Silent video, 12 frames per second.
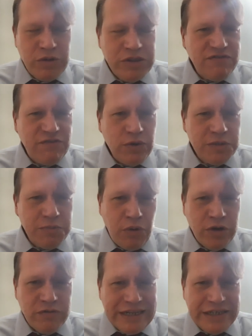with the full
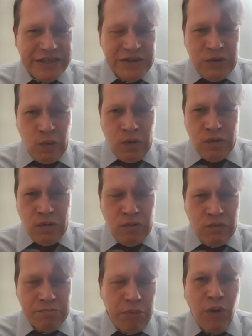support of Clinton
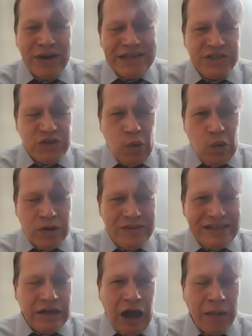or point
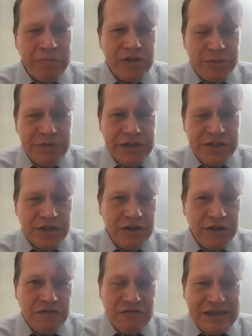toward the accomplishments
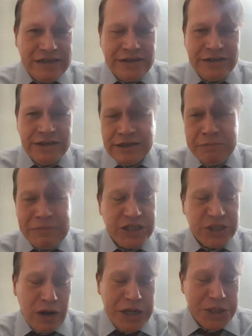of the
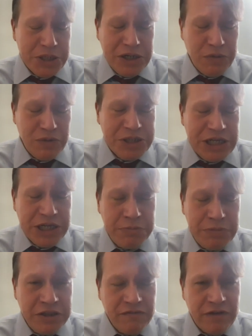administration in which he had
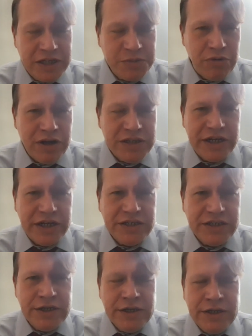been the vice president.
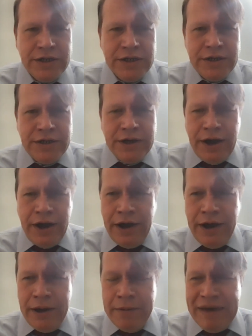
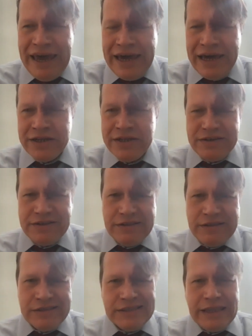And
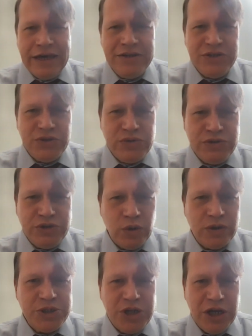this led to
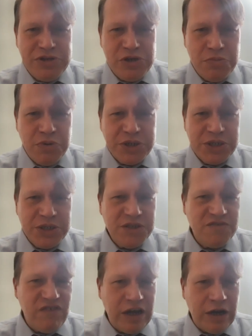George W.
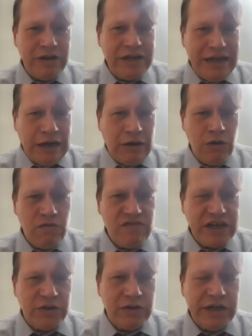Bush's very narrow
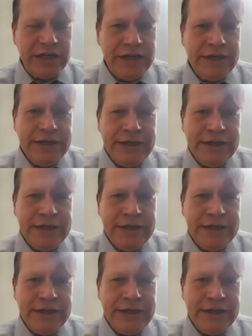victory.